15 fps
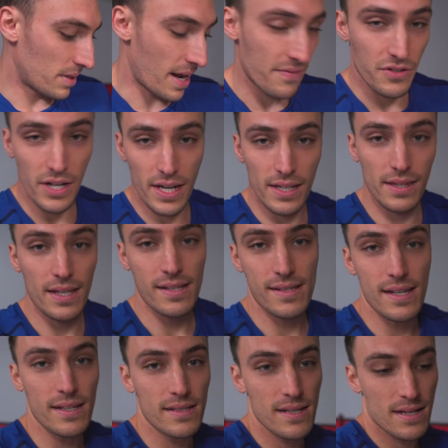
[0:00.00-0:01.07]
But after I get these
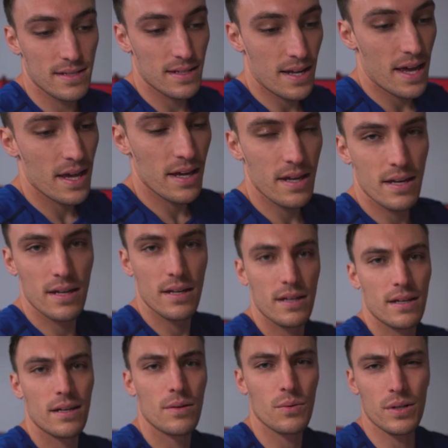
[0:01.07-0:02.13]
things done today,
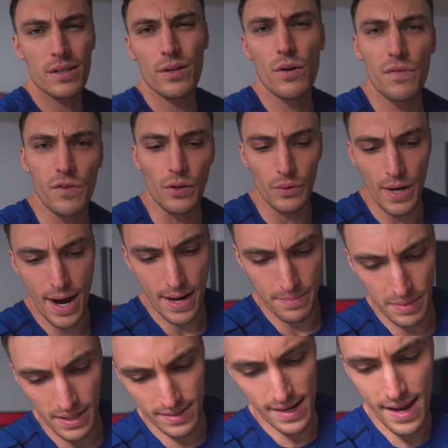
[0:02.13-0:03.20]
we're gonna go for a
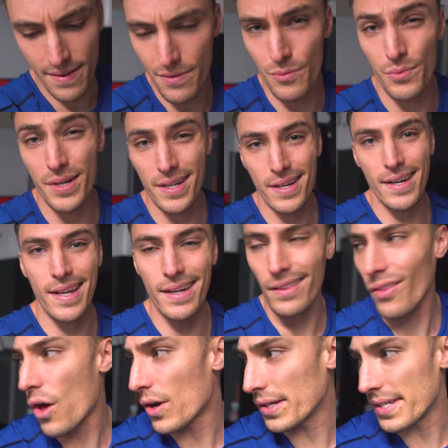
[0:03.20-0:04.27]
ride because I haven't ridden in a
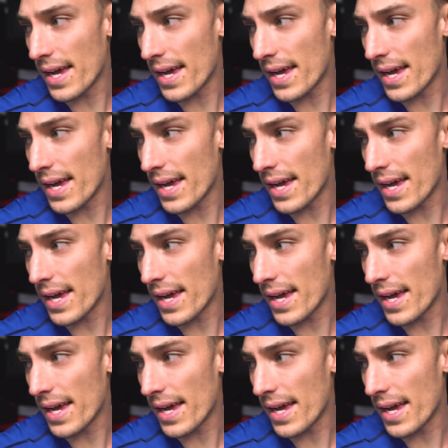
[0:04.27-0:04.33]
long